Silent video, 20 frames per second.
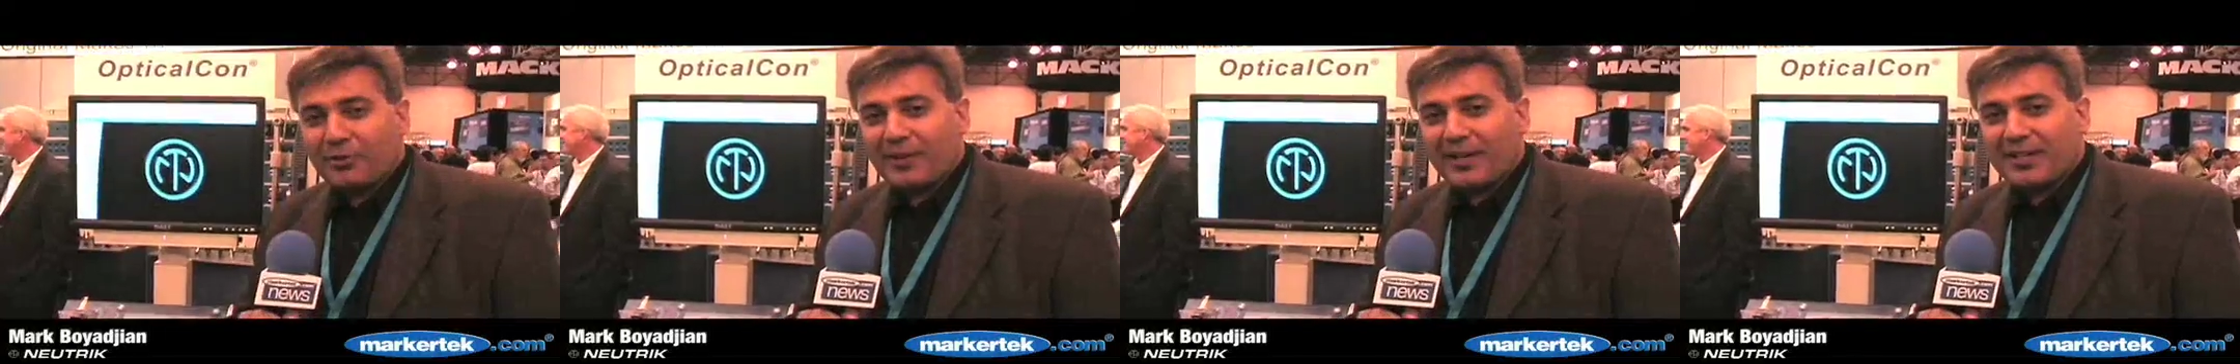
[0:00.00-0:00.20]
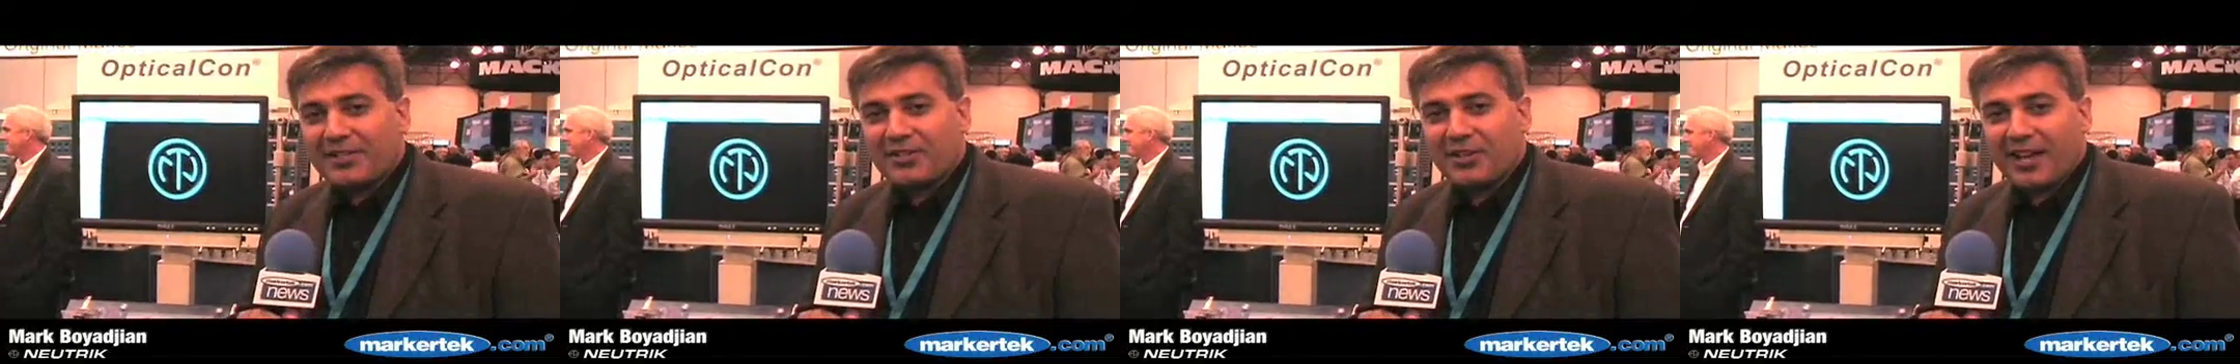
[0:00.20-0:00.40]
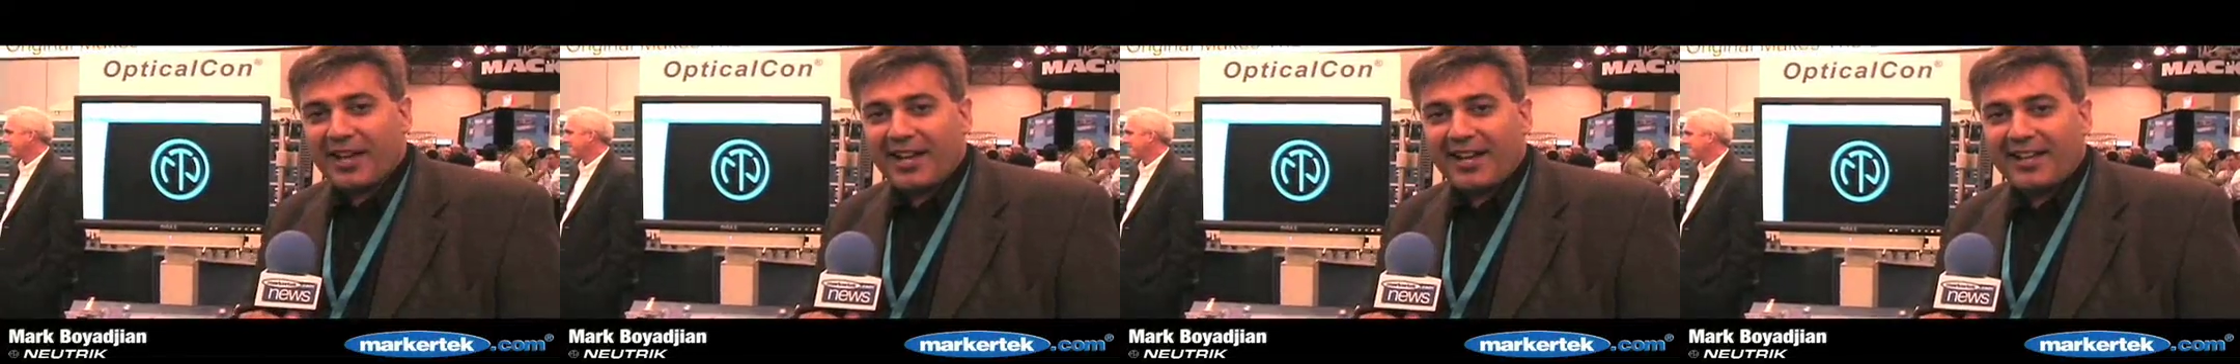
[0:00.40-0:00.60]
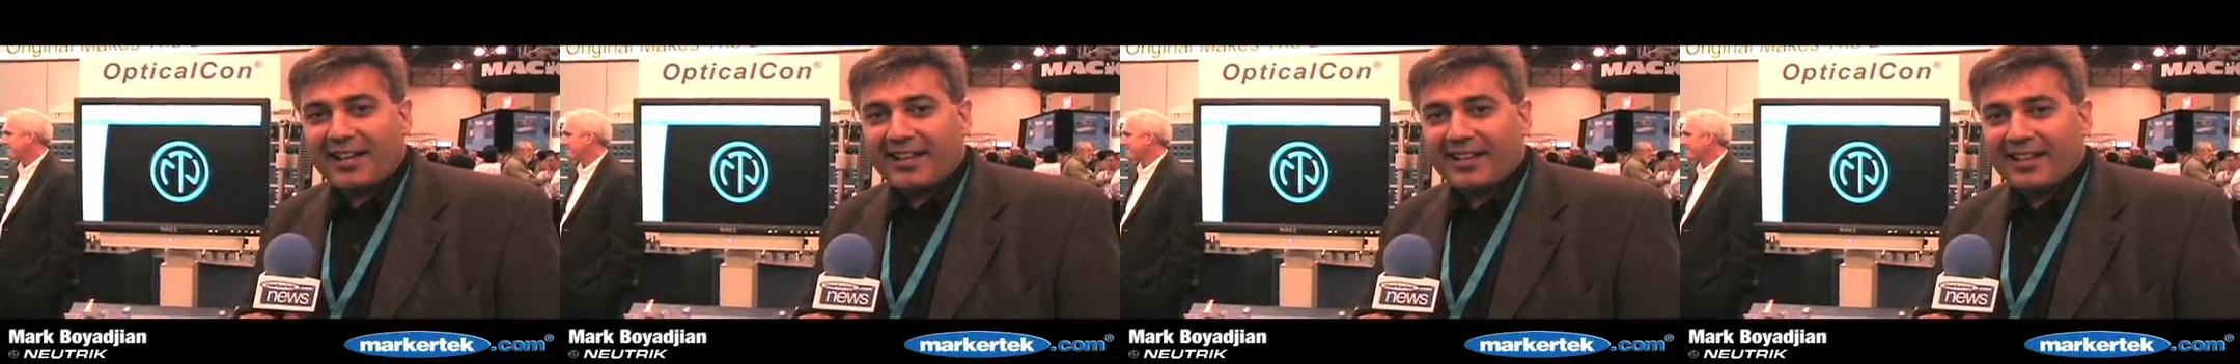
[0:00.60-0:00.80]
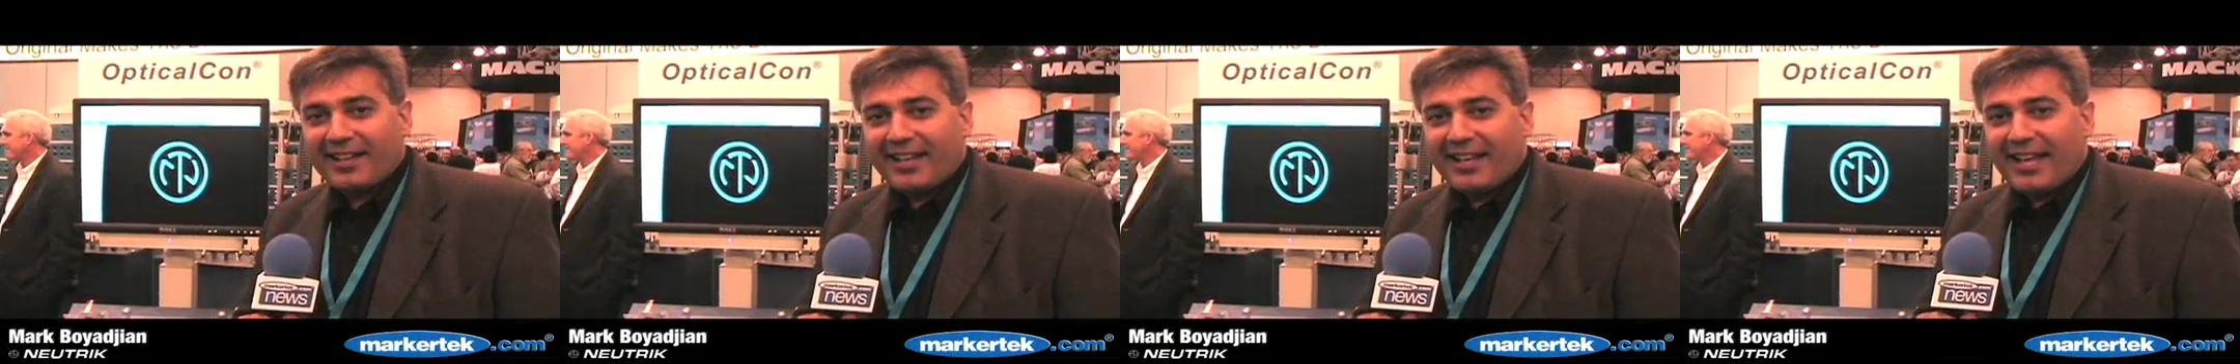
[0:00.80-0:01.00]
USA,
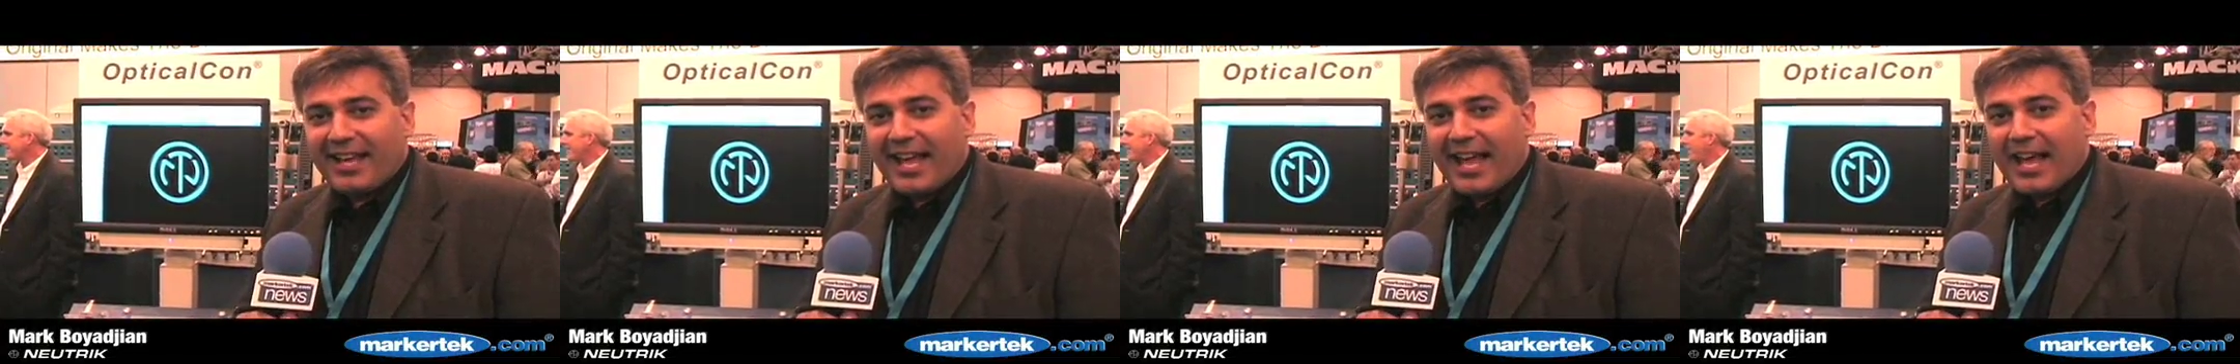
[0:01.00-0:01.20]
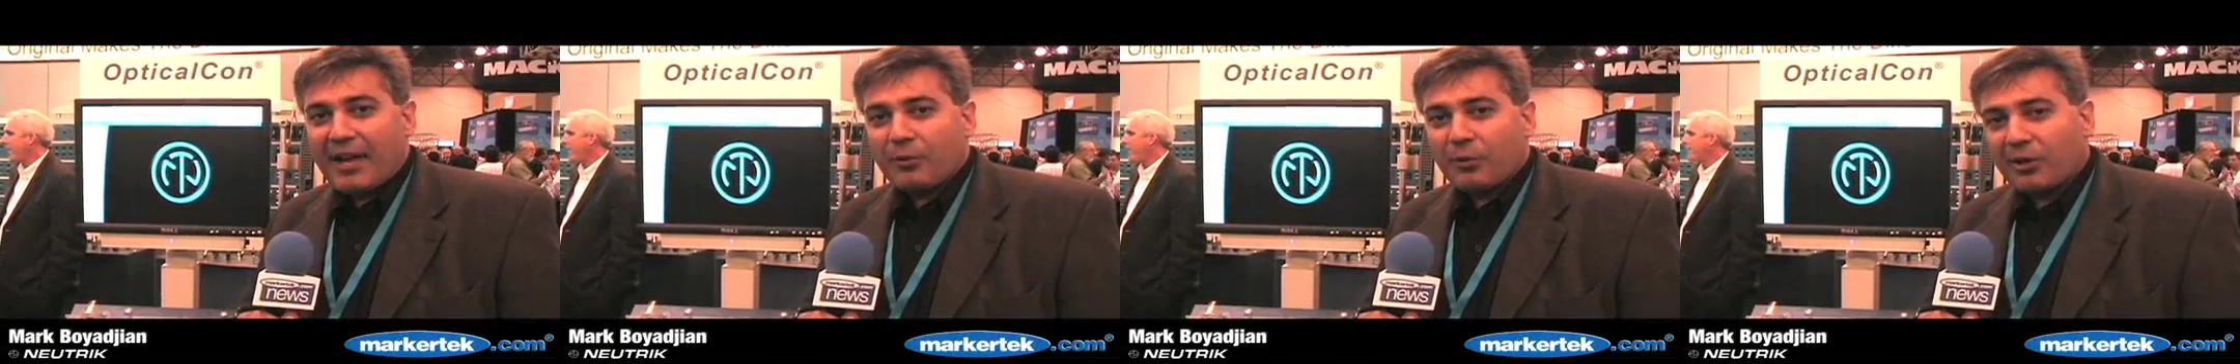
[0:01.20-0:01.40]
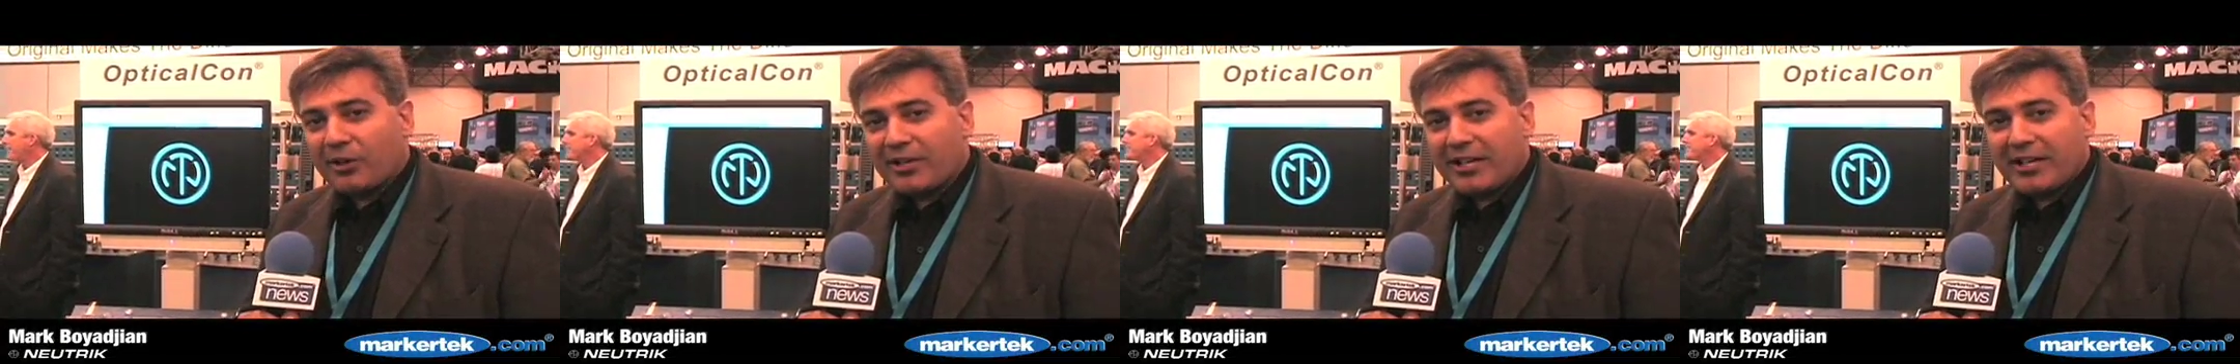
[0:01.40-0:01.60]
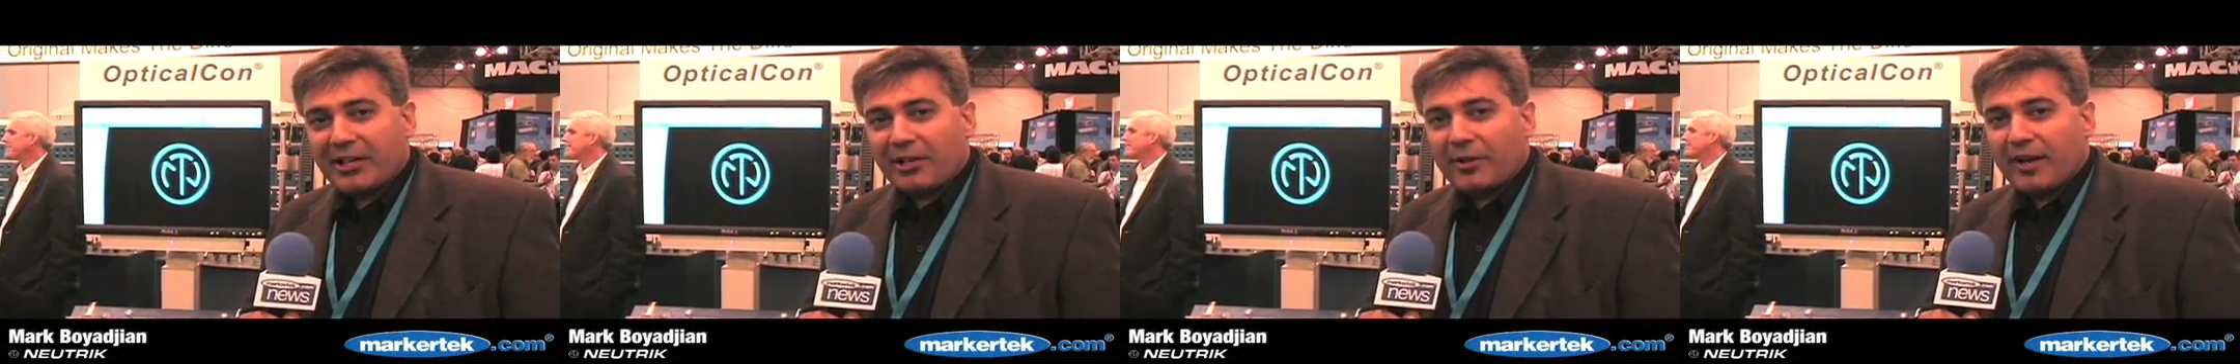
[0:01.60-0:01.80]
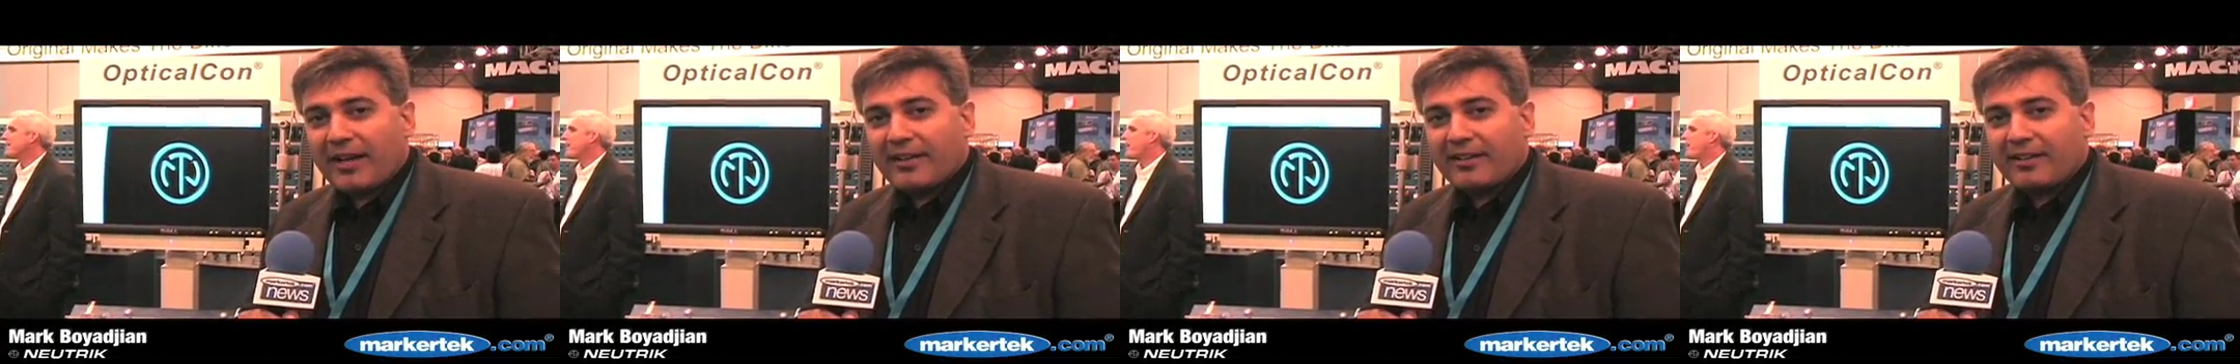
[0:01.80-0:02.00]
and we're
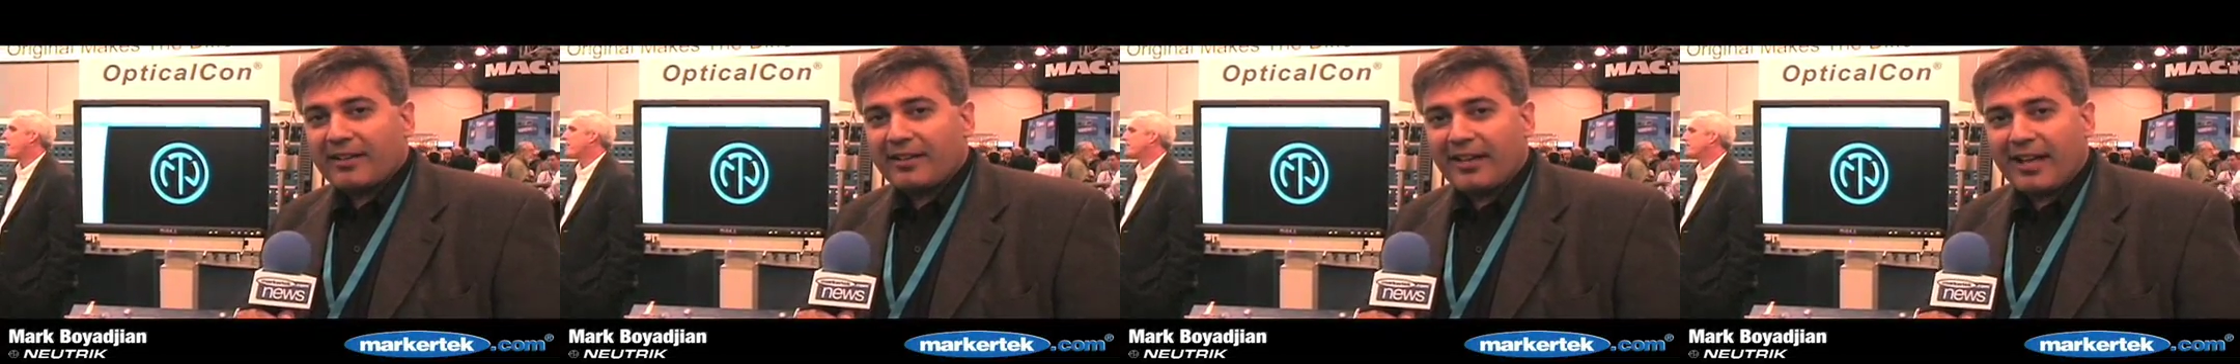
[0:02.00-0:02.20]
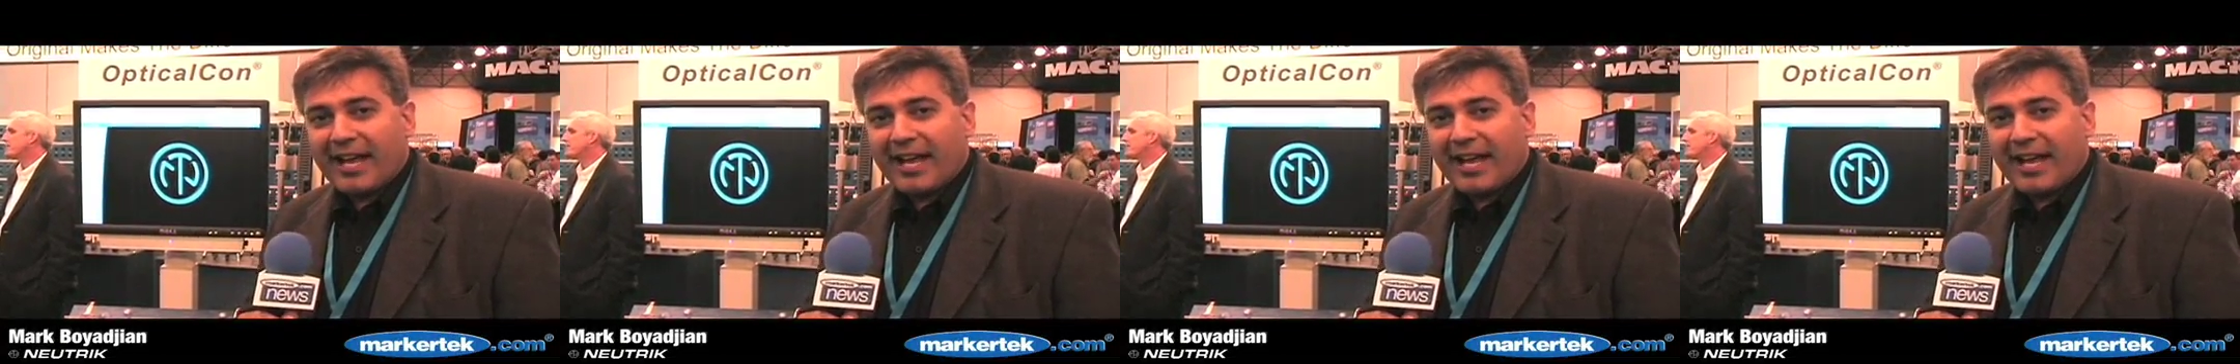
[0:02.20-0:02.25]
here at